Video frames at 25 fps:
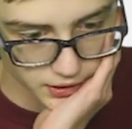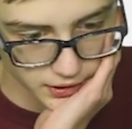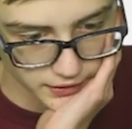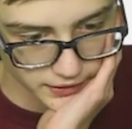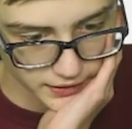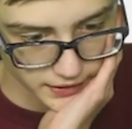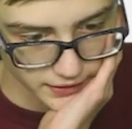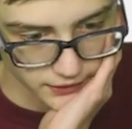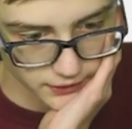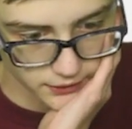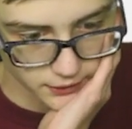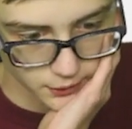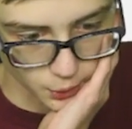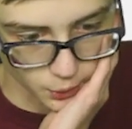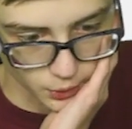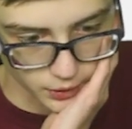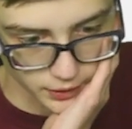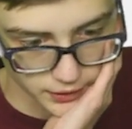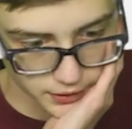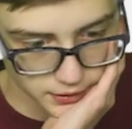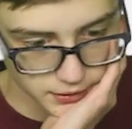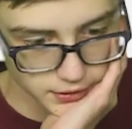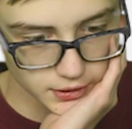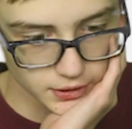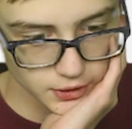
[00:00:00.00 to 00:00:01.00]
That's
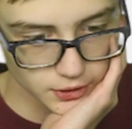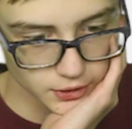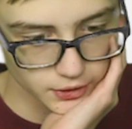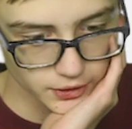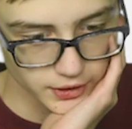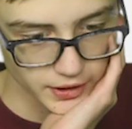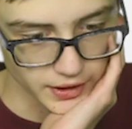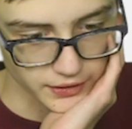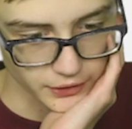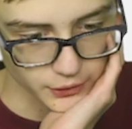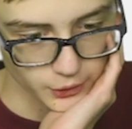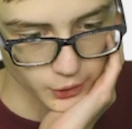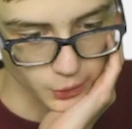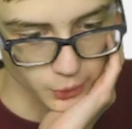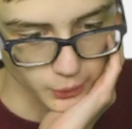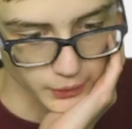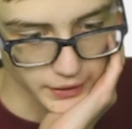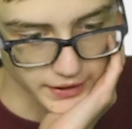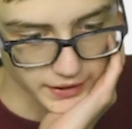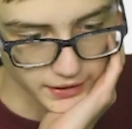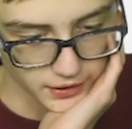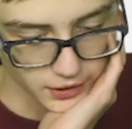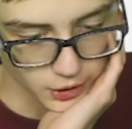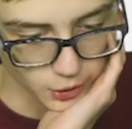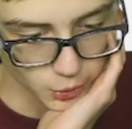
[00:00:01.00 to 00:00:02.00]
Torkjell, that's
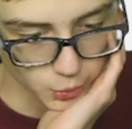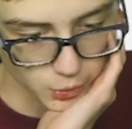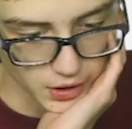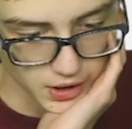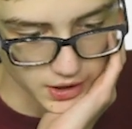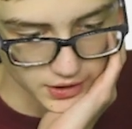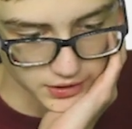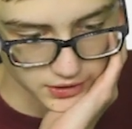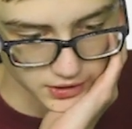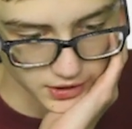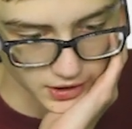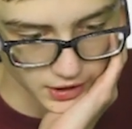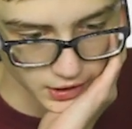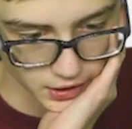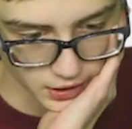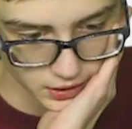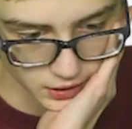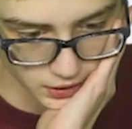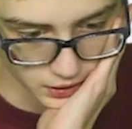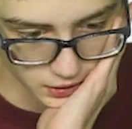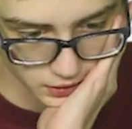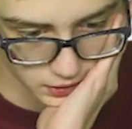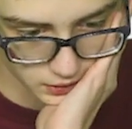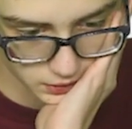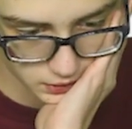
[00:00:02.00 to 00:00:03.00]
Owa
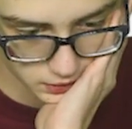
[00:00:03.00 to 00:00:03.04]
Awase.